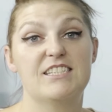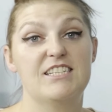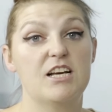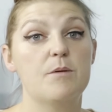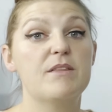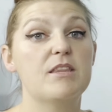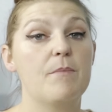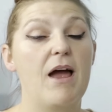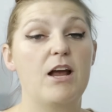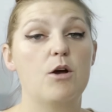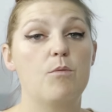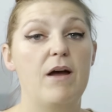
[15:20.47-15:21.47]
stick them in the
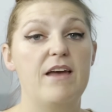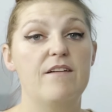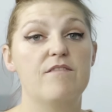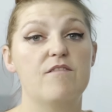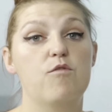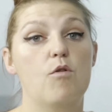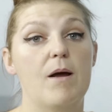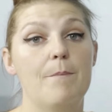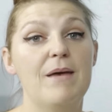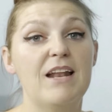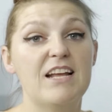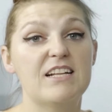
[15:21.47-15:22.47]
microwave for a
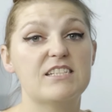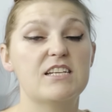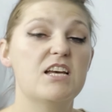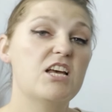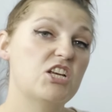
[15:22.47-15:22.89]
minute,